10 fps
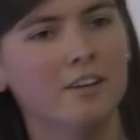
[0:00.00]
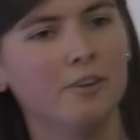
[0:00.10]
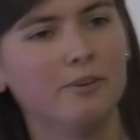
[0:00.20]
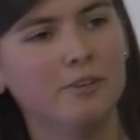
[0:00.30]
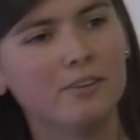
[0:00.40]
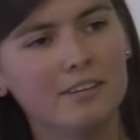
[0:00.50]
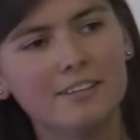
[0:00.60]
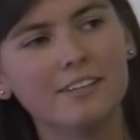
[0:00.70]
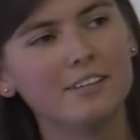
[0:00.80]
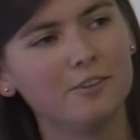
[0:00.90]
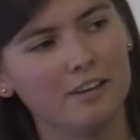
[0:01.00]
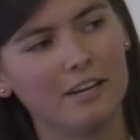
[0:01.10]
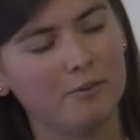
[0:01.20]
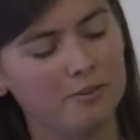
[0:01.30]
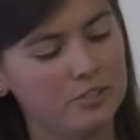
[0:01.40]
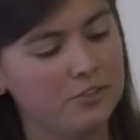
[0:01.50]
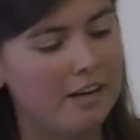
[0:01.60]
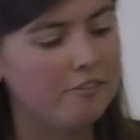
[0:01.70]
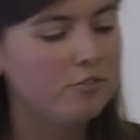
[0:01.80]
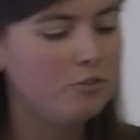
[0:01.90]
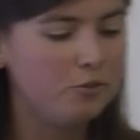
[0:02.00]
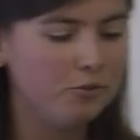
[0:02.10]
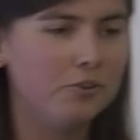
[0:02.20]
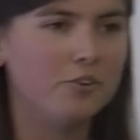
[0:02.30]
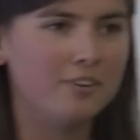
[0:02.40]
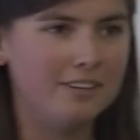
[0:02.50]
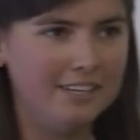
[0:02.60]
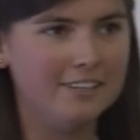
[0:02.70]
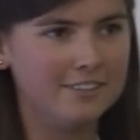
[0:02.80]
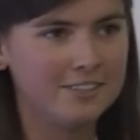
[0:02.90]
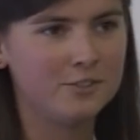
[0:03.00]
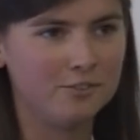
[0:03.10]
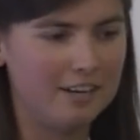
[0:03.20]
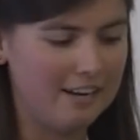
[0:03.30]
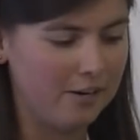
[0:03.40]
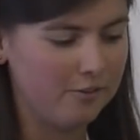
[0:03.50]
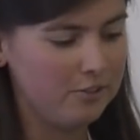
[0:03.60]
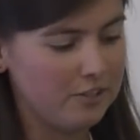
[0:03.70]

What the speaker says: When you're learning a new language, you have to tune your ears to the language,